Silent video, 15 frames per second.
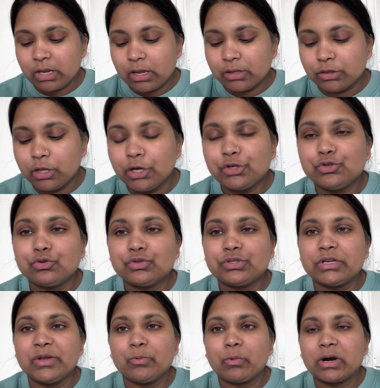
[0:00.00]
They
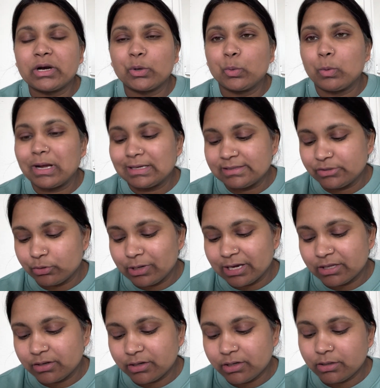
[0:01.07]
usually work well
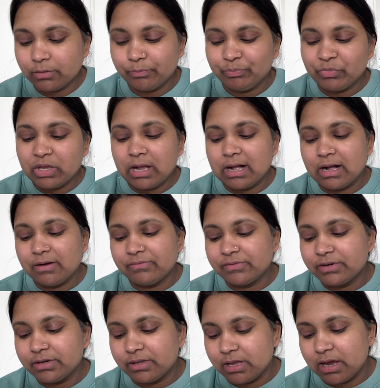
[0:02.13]
together.
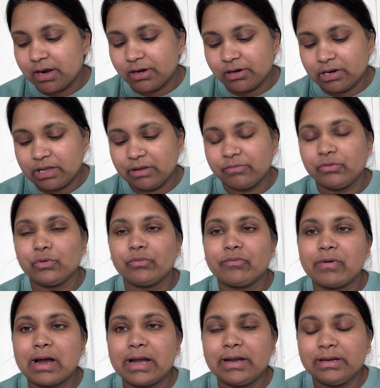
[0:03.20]
After that, if you
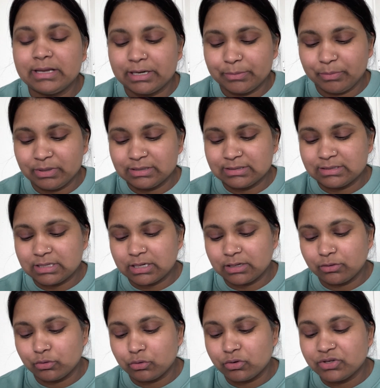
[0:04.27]
find that pills are
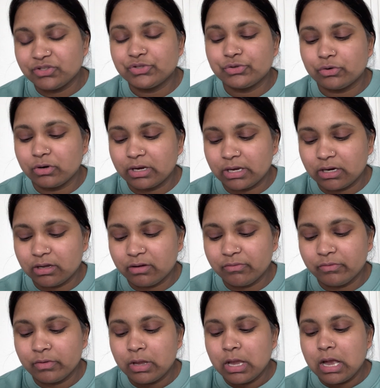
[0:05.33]
not strong enough,
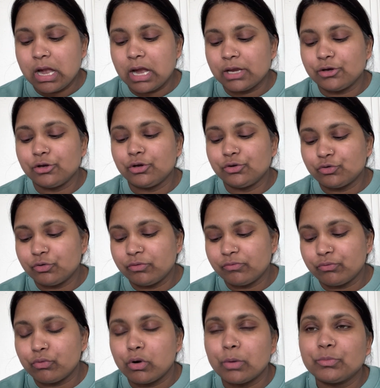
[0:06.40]
I need to
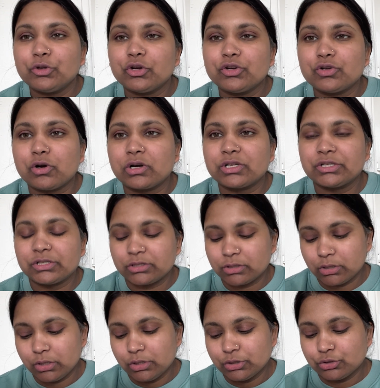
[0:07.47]
inform your
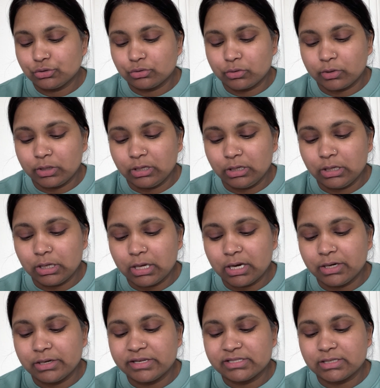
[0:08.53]
doctor so he can
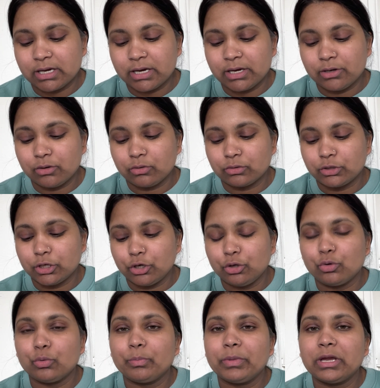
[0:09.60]
decide on the
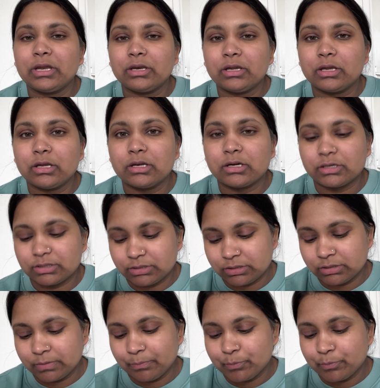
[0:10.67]
new painkillers